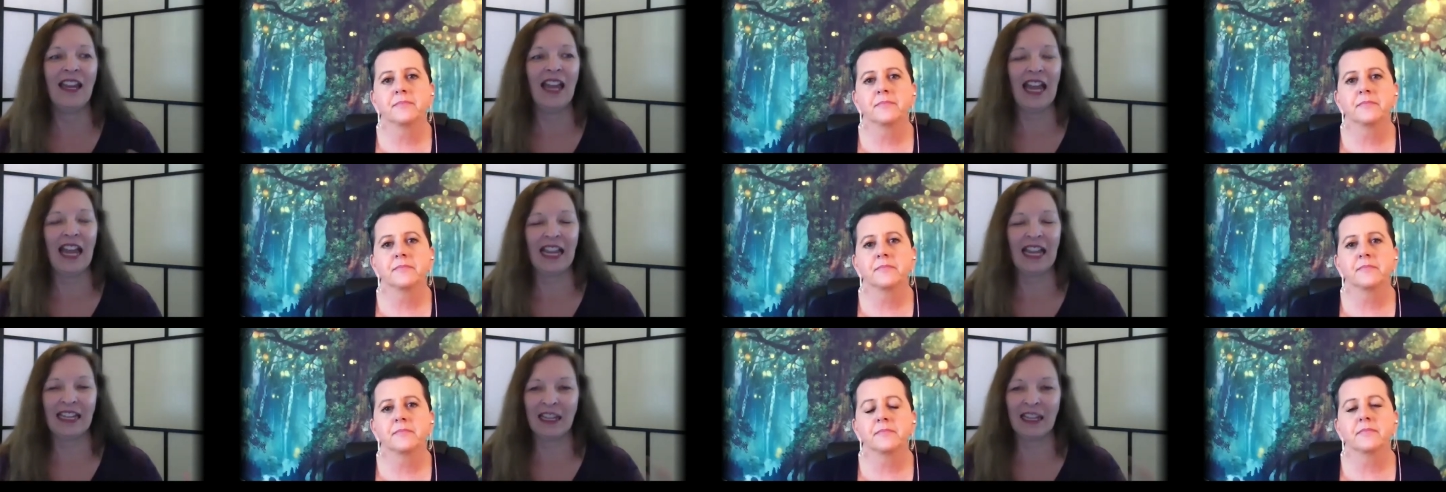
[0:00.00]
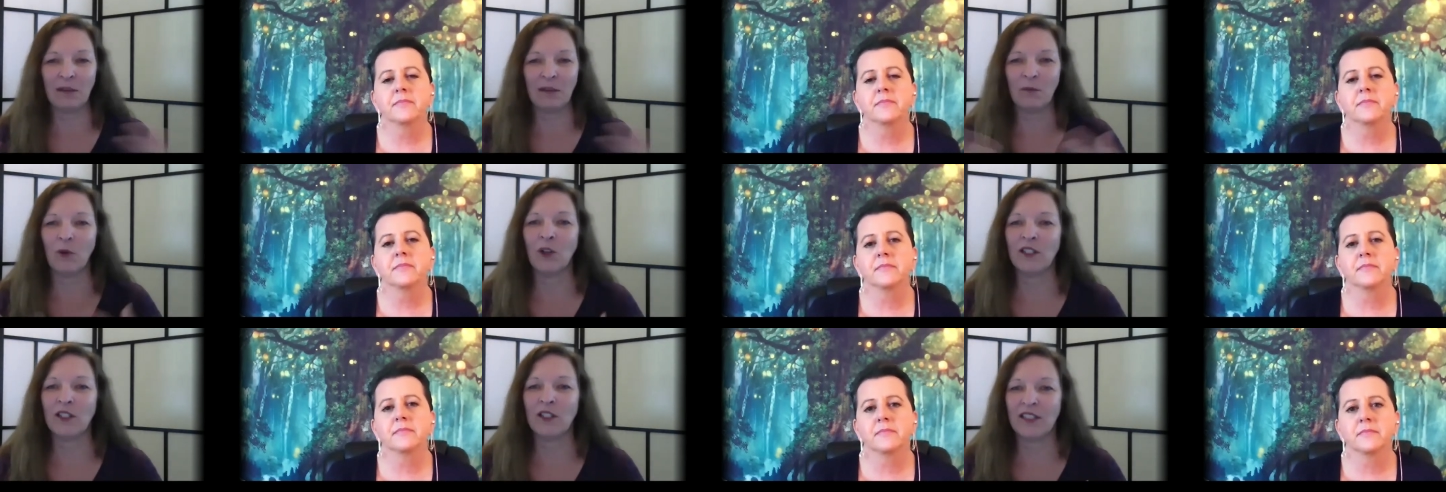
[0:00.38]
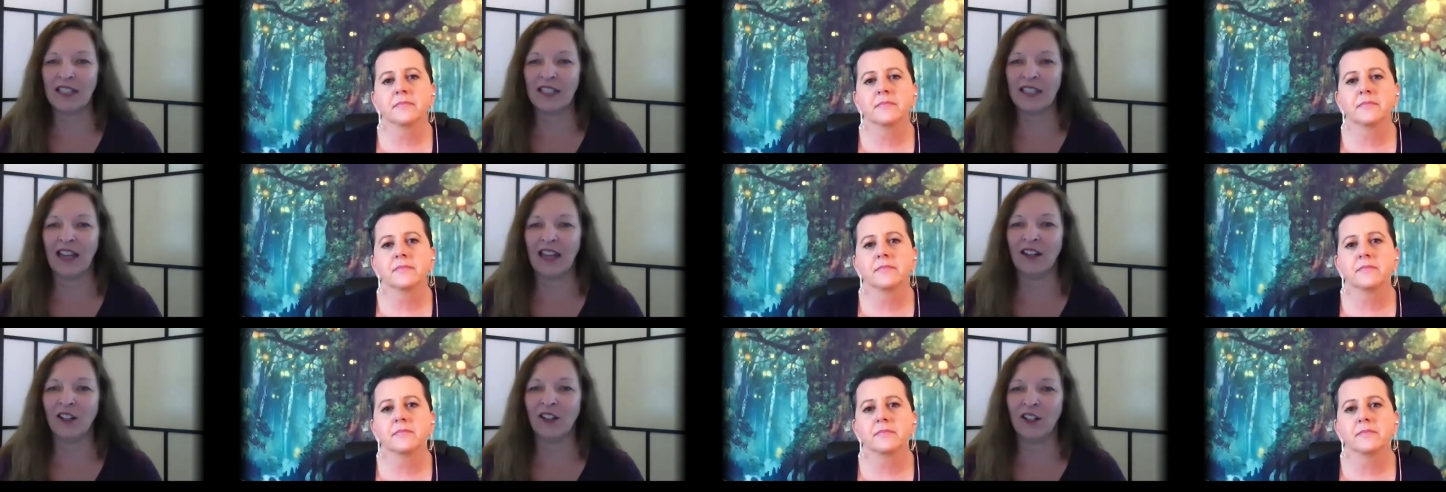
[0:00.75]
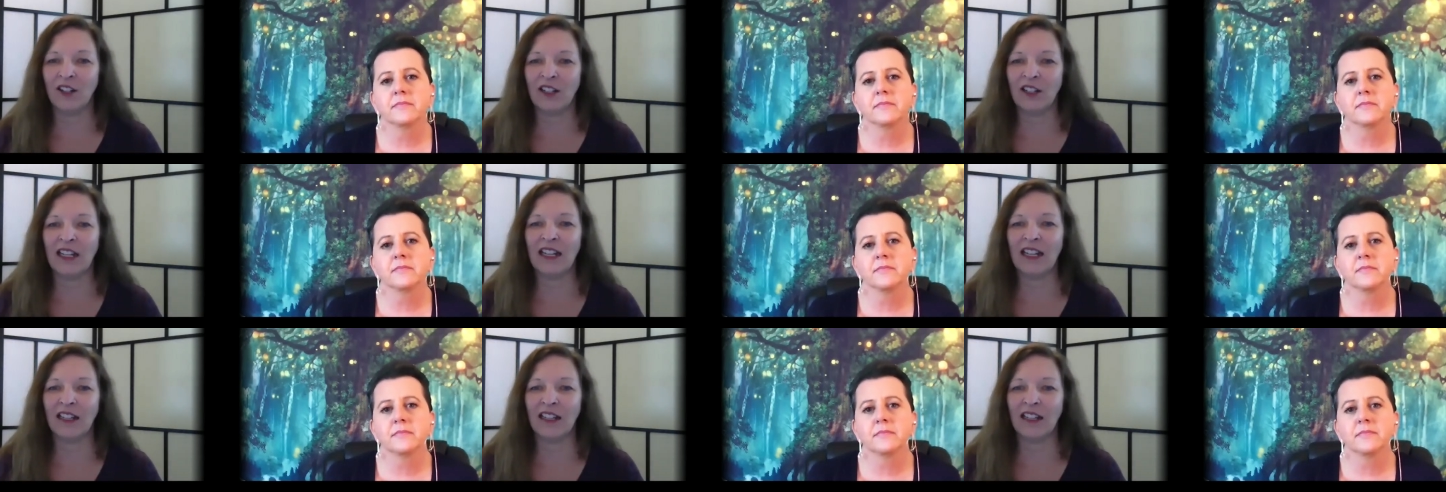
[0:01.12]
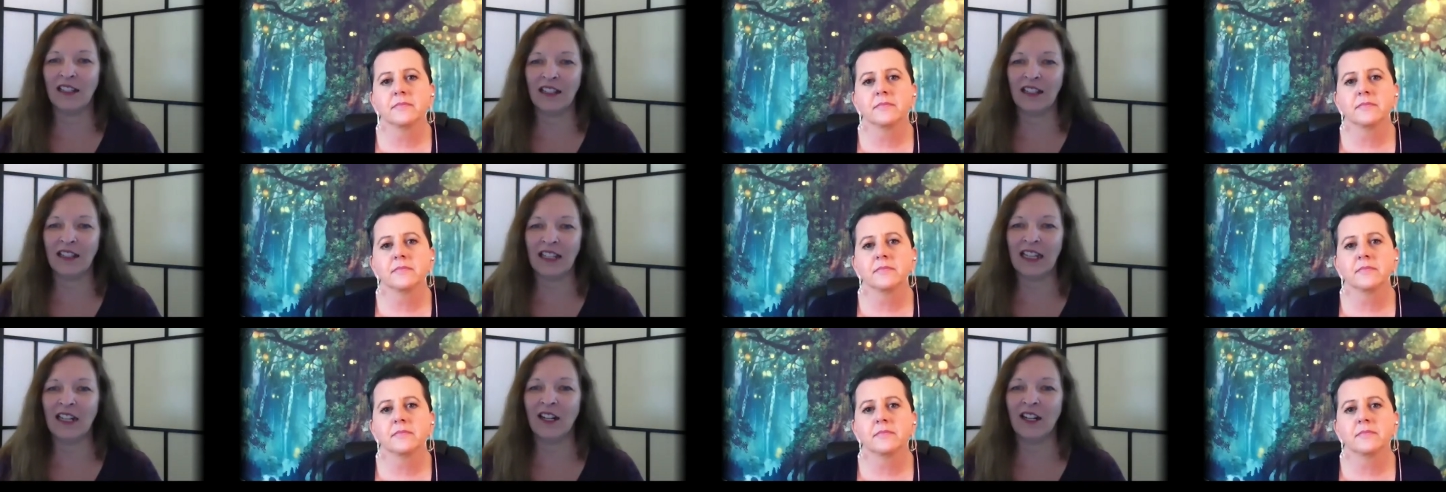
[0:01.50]
Speaker 1: and get more centered and
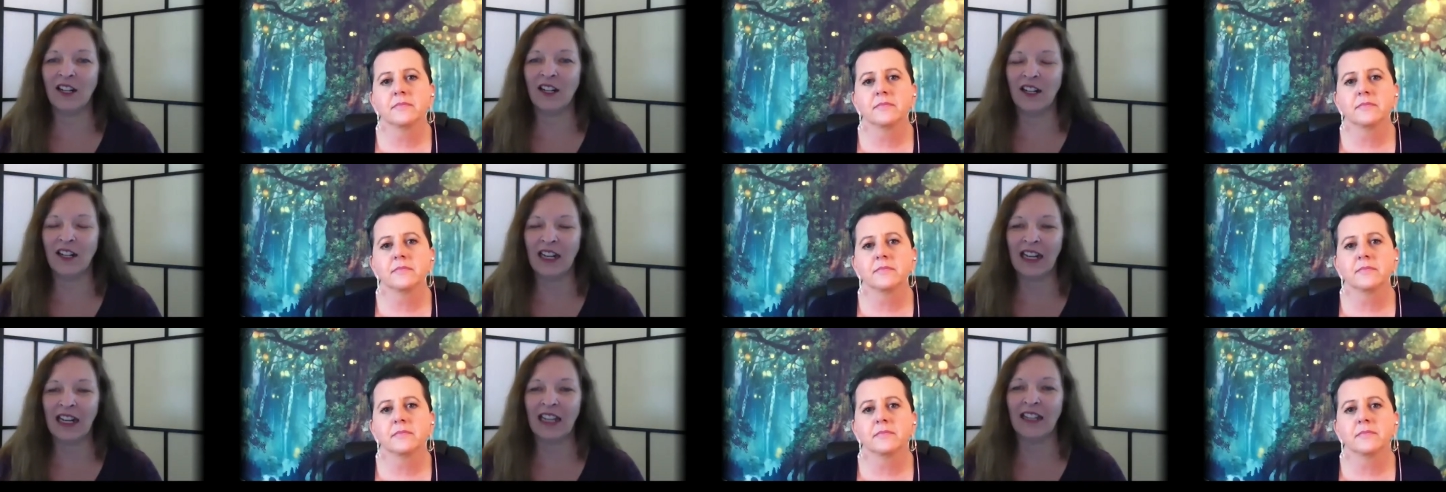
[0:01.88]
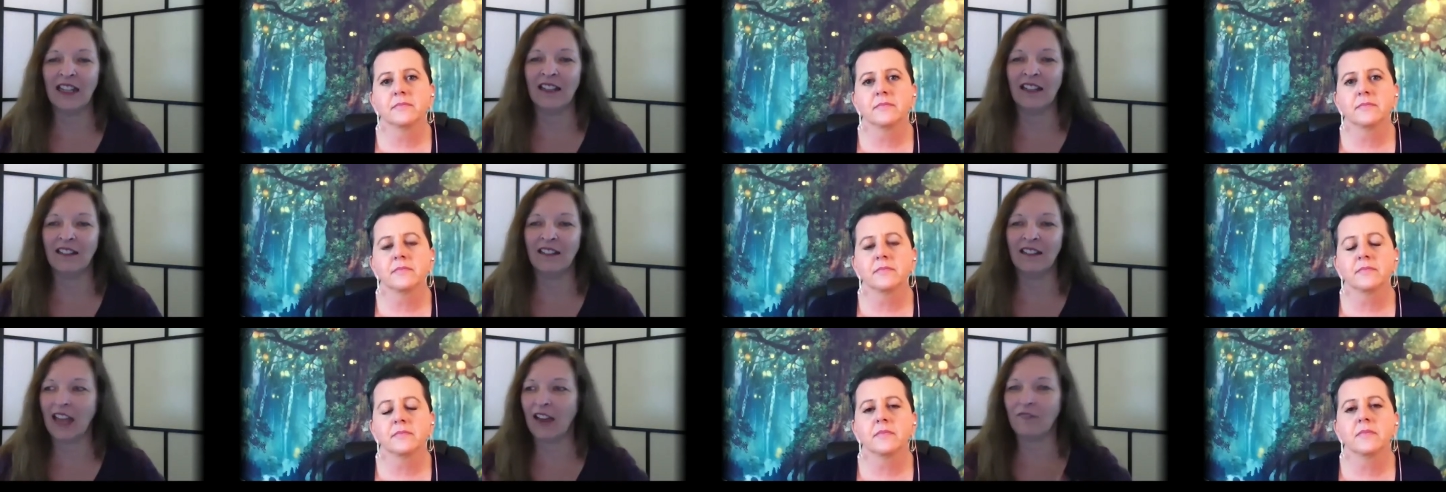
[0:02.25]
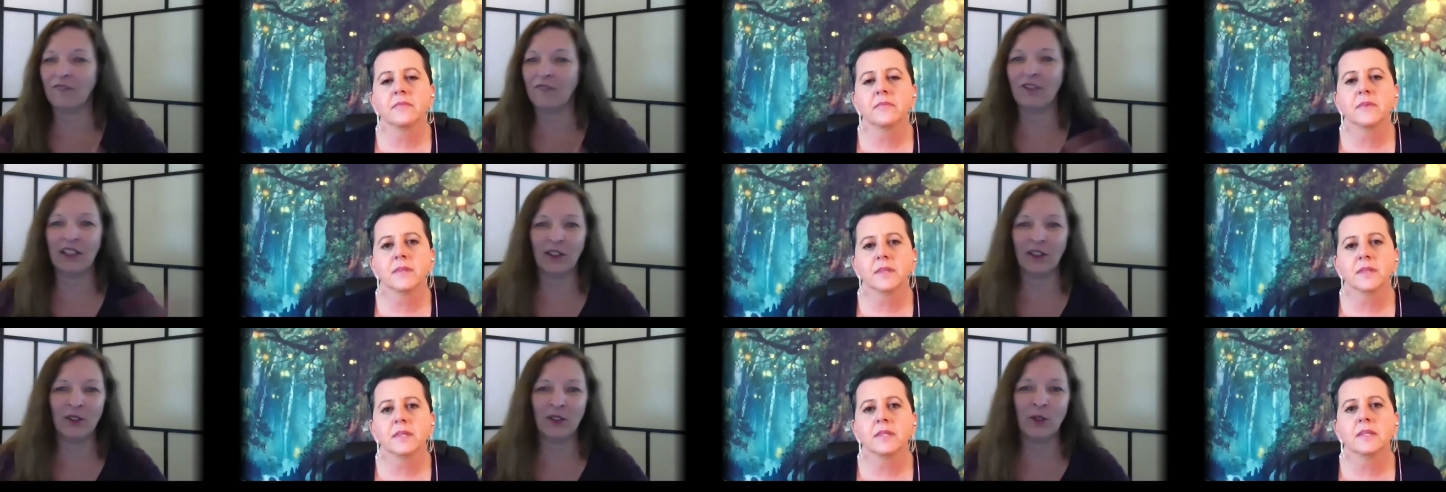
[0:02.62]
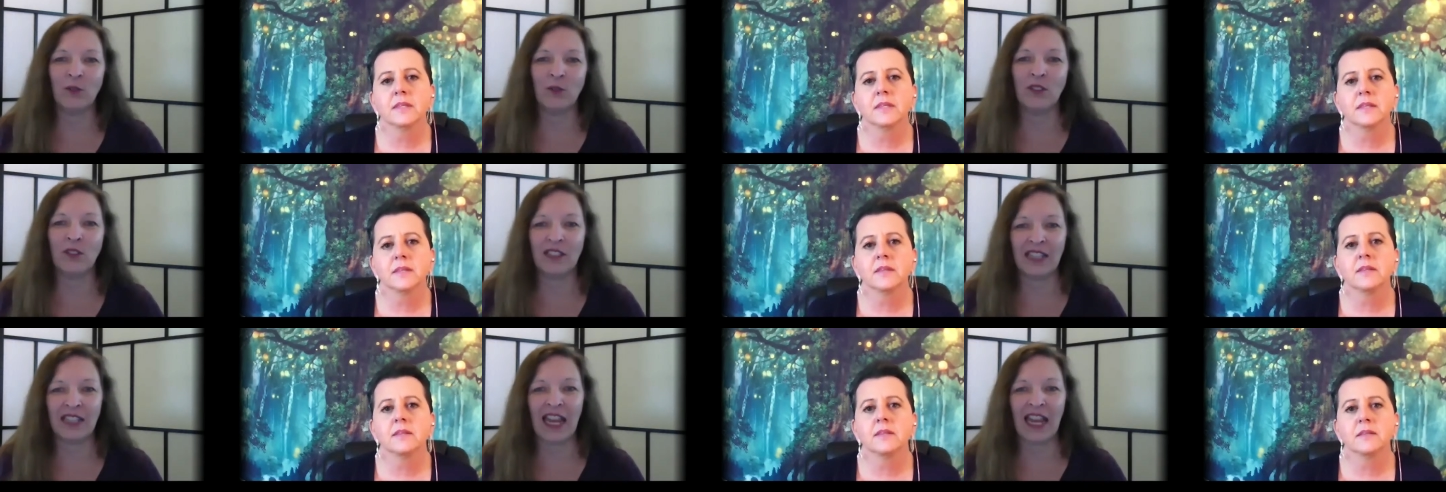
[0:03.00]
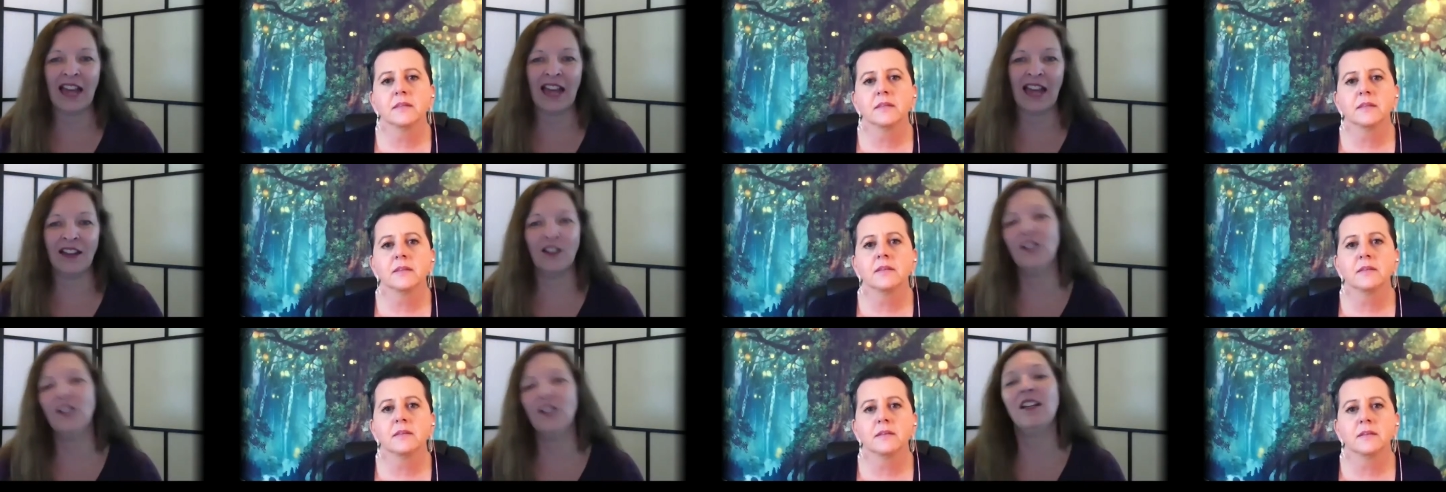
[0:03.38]
clear and not feel so
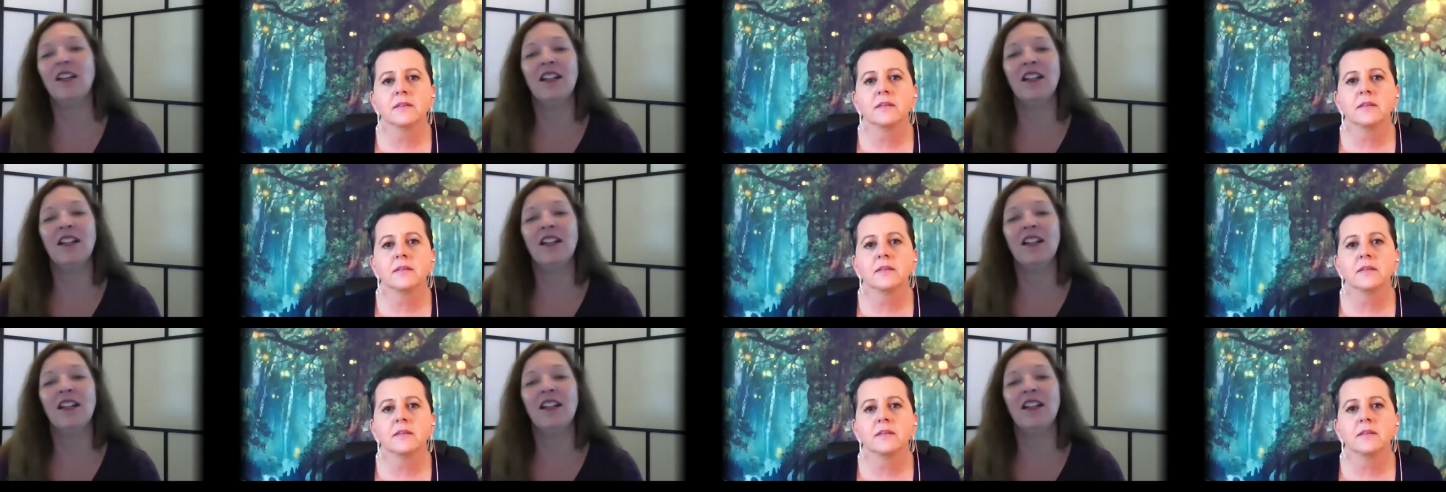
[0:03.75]
scattered.